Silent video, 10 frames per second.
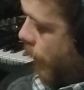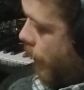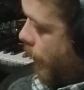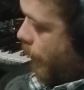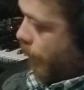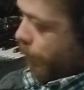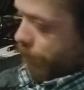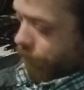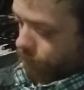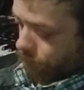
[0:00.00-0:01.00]
I
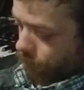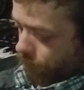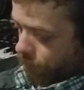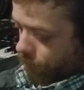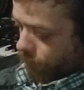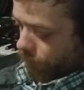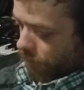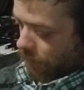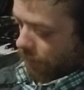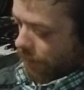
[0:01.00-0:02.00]

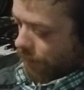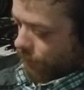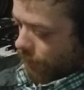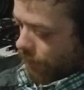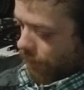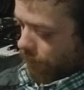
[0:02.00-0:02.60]
asked the guy,